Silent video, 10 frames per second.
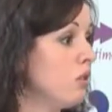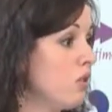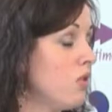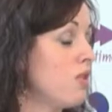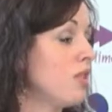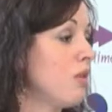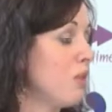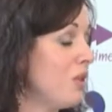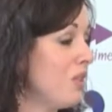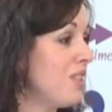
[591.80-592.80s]
skip
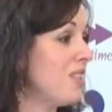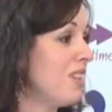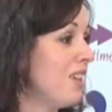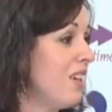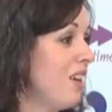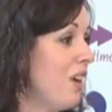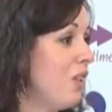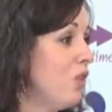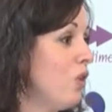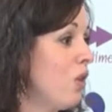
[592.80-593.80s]
it this year
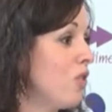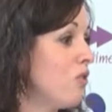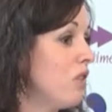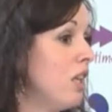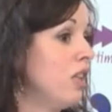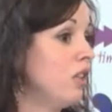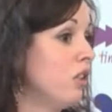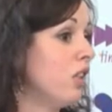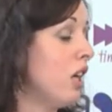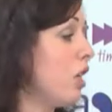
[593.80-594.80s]
and not really
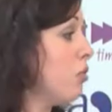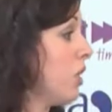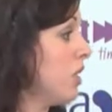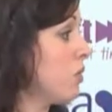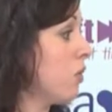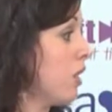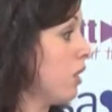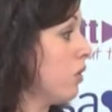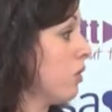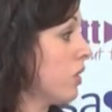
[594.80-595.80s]
look at
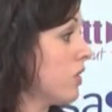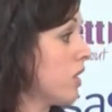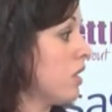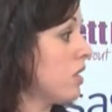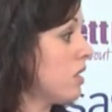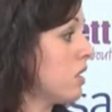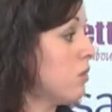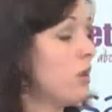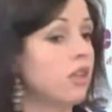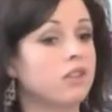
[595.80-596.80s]
piecework or consultancy
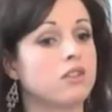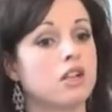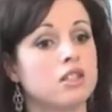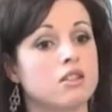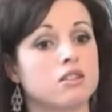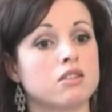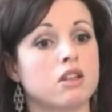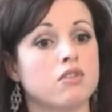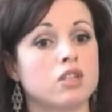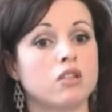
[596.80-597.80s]
work that others
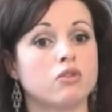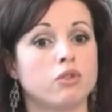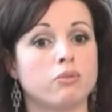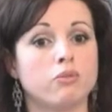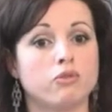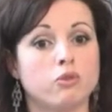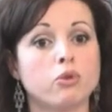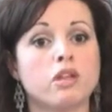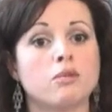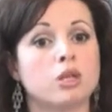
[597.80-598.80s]
have done
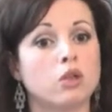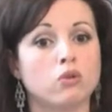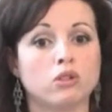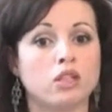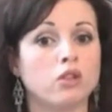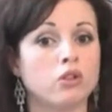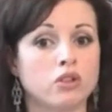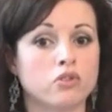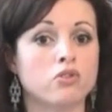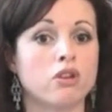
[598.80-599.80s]
for them, and only
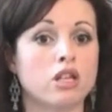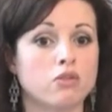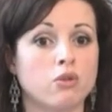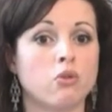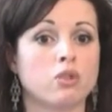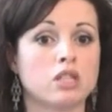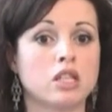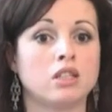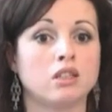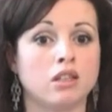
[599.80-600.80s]
look straight forward
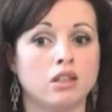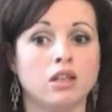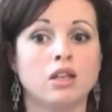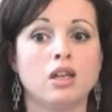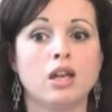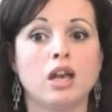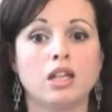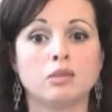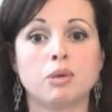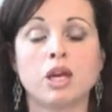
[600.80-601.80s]
at
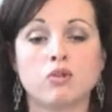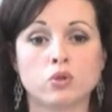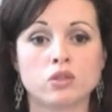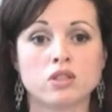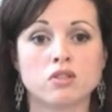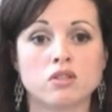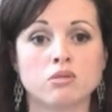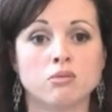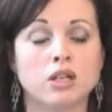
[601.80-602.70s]
the payroll system.